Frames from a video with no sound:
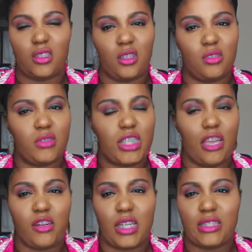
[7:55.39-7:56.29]
on
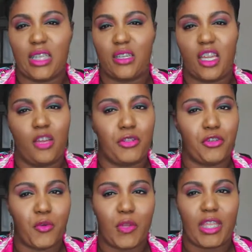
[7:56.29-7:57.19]
Saturday, Sunday when
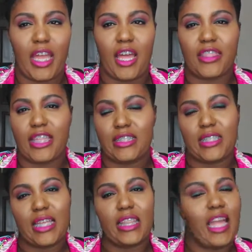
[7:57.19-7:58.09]
you're going out,
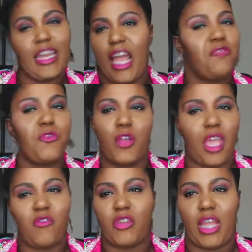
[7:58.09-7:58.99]
things like that. Not for
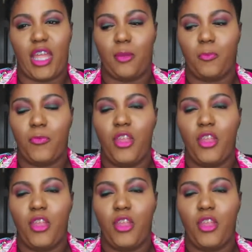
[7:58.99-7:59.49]
every day.